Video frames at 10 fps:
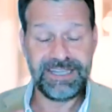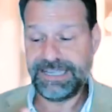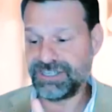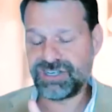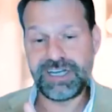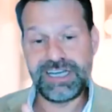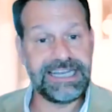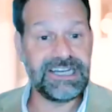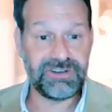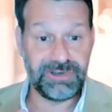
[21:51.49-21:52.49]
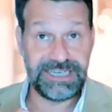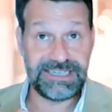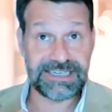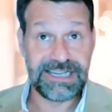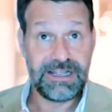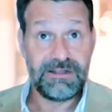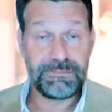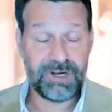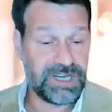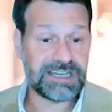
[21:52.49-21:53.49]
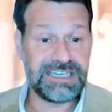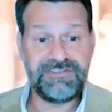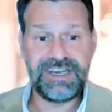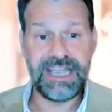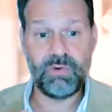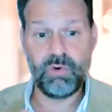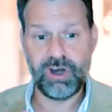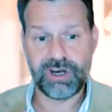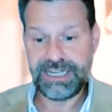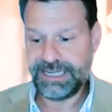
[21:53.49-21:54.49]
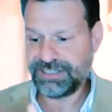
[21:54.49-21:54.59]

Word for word: It should increase productivity at work.